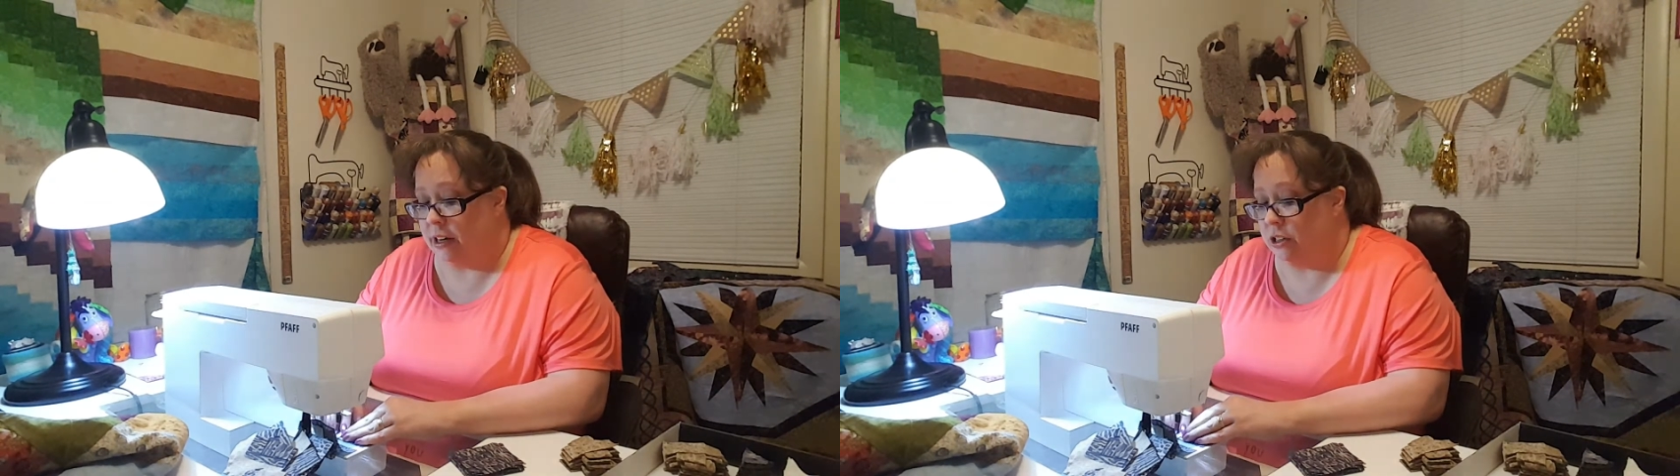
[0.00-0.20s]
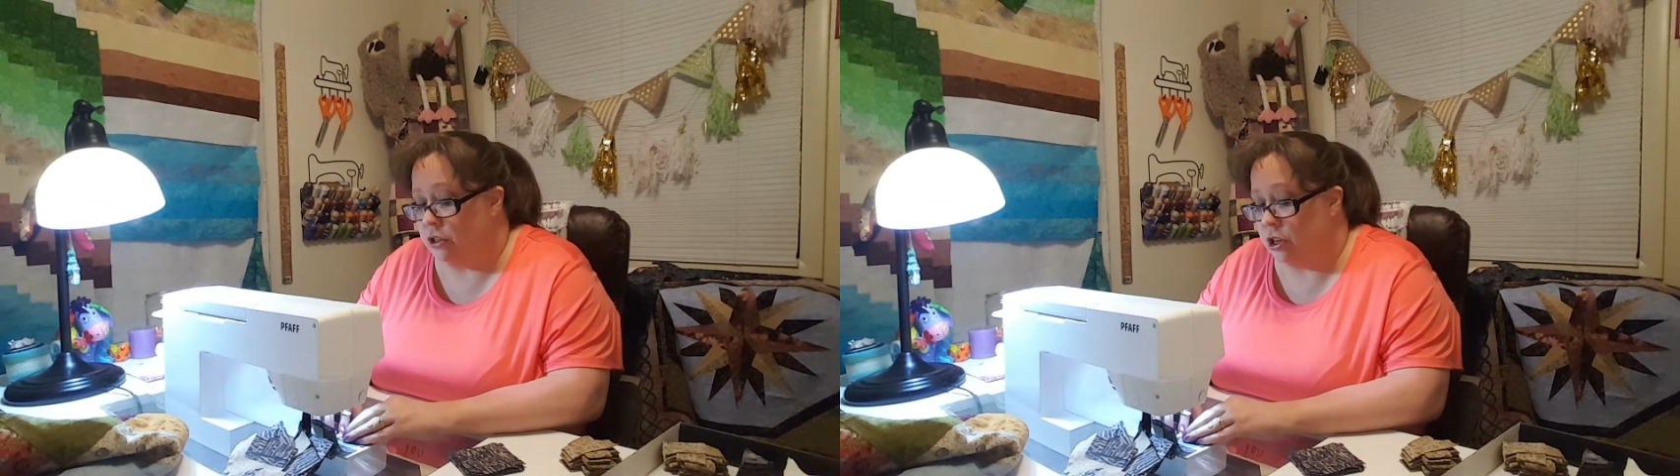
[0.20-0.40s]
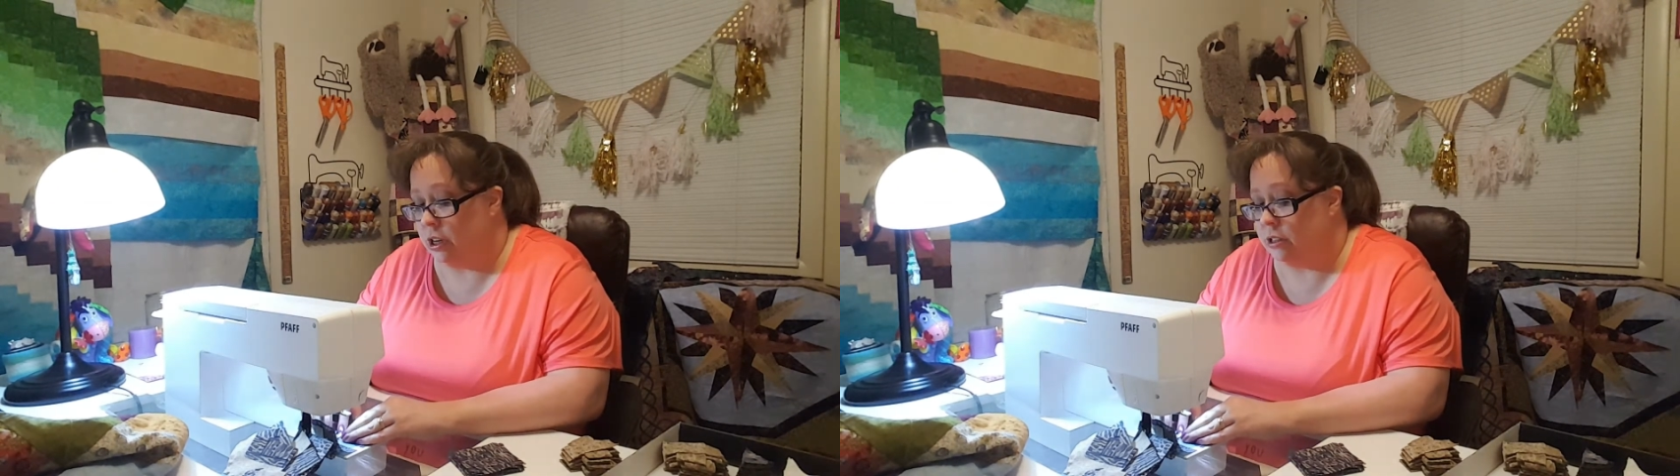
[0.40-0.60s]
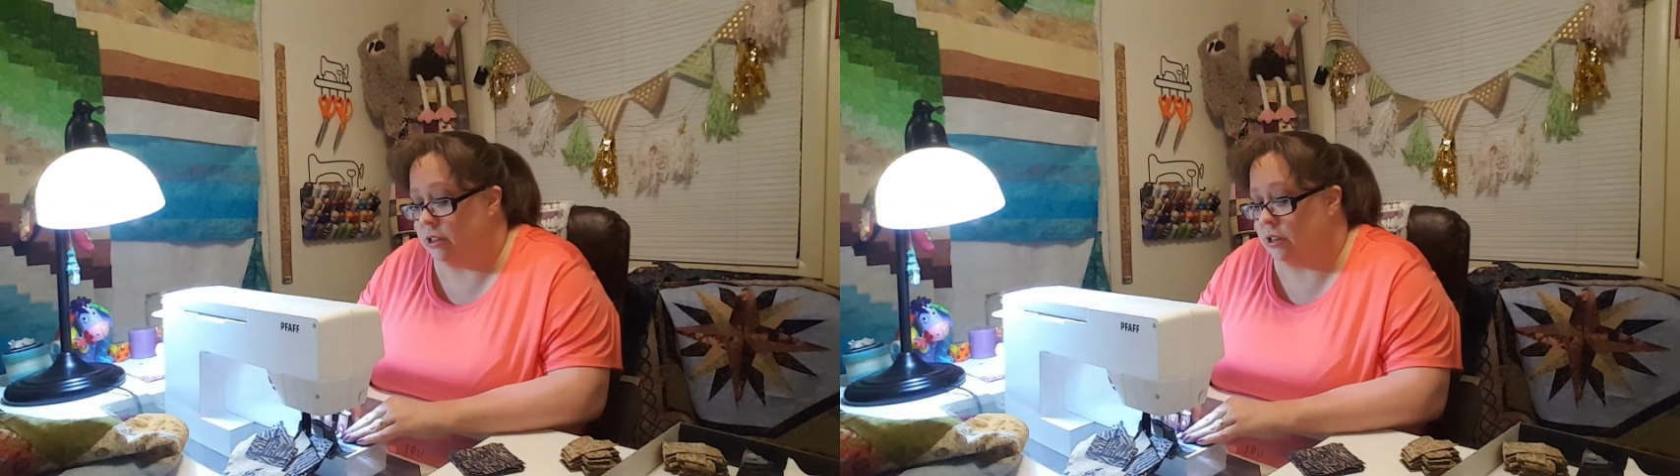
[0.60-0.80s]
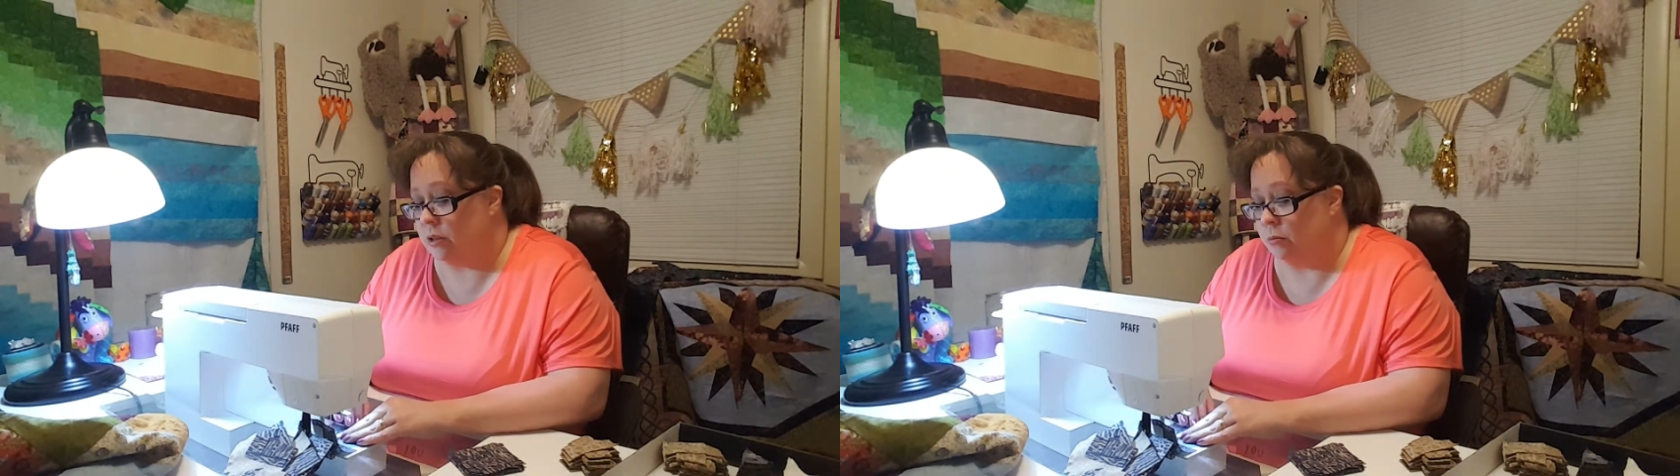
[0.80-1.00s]
it
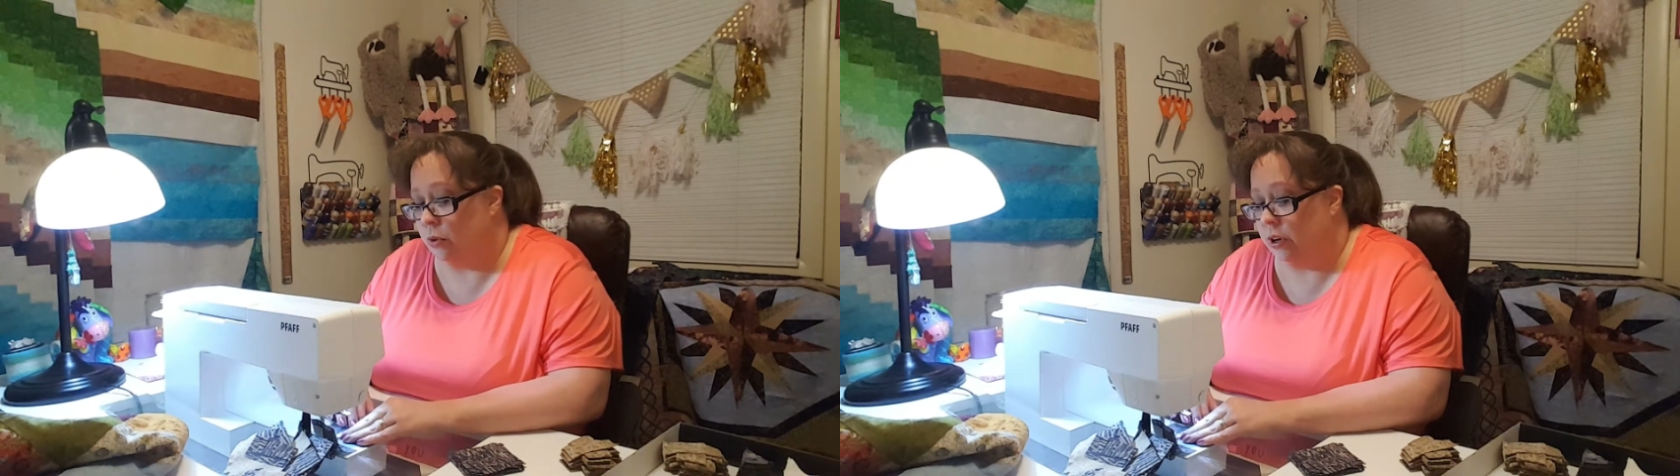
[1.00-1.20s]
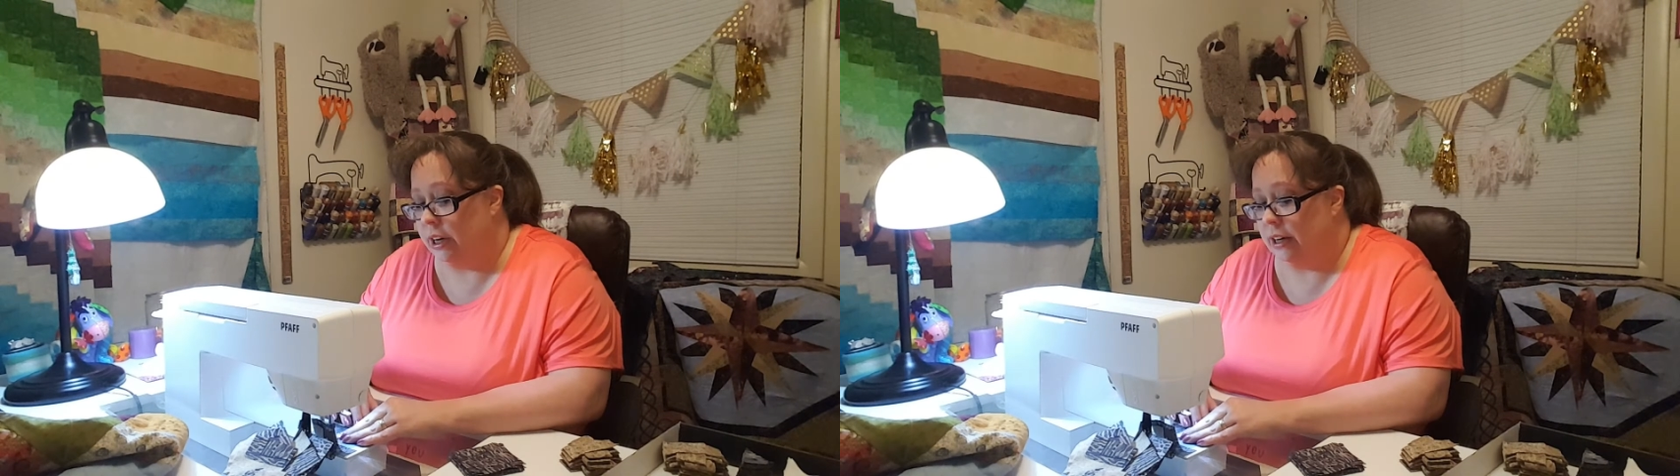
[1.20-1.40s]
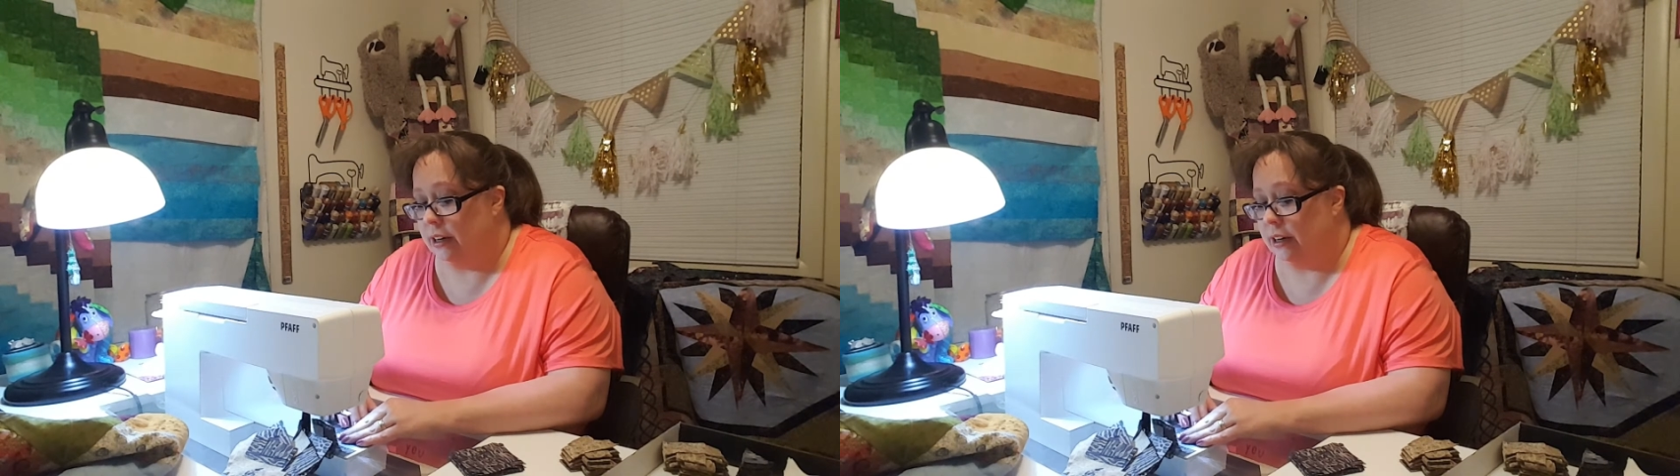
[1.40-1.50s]
just this morning,